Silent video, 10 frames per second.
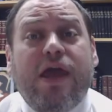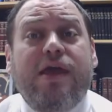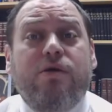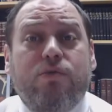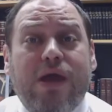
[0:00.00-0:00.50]

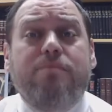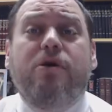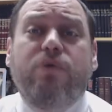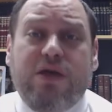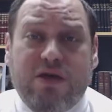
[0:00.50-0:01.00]
a
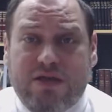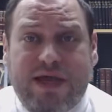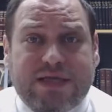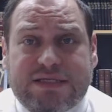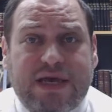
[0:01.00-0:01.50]
rainbow, we can
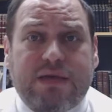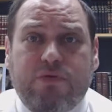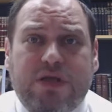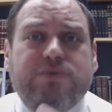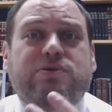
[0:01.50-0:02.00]
glance at it, if
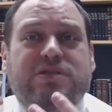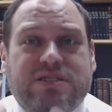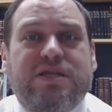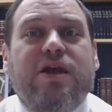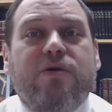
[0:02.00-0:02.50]
we're not supposed to
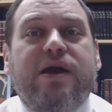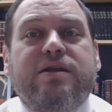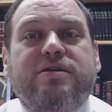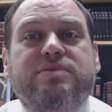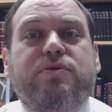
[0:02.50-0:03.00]
stare
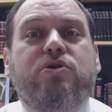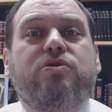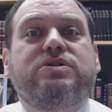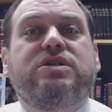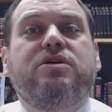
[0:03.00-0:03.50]
at it, is
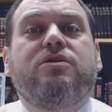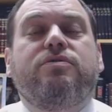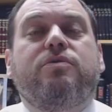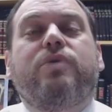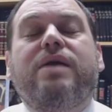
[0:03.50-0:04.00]
because
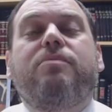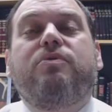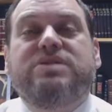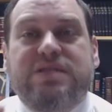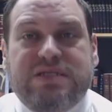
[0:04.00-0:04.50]
the
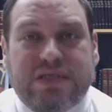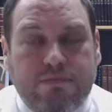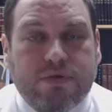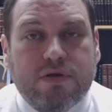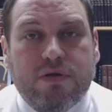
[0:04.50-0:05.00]
rainbow is a
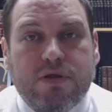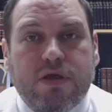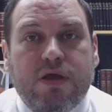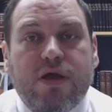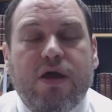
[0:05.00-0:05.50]
symbol
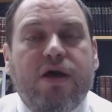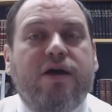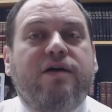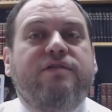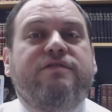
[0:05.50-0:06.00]

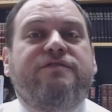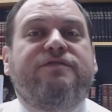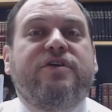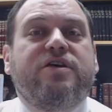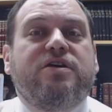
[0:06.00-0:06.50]
of